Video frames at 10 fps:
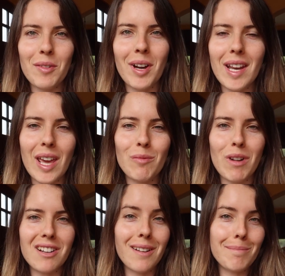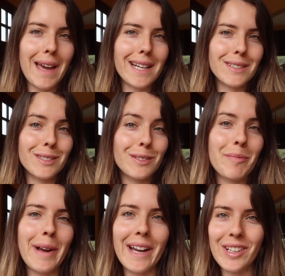everyone, and welcome back
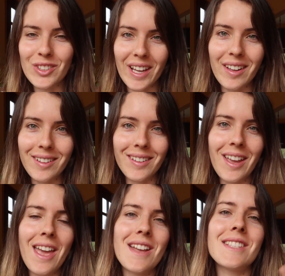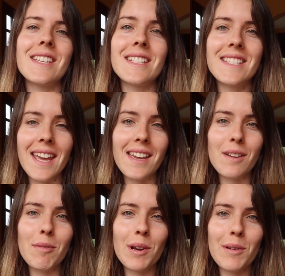to my channel.
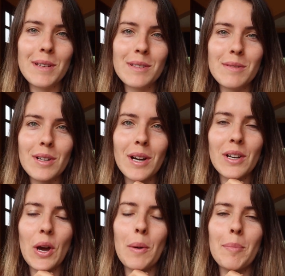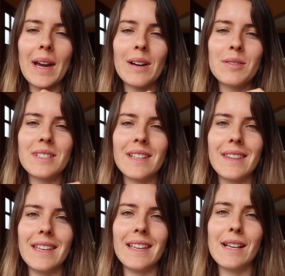Today we're going to talk about
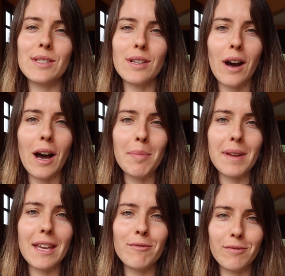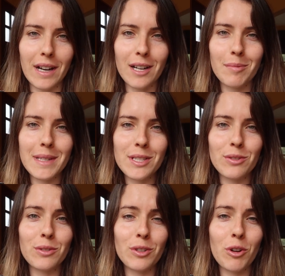the top
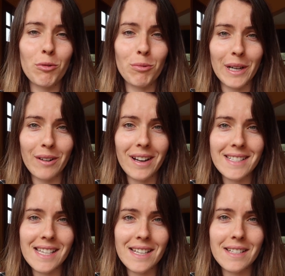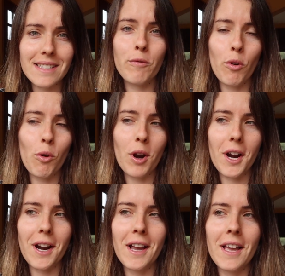environmental career ideas
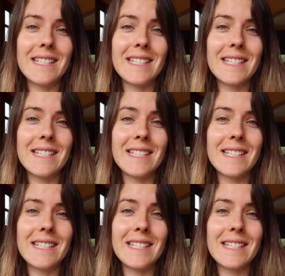for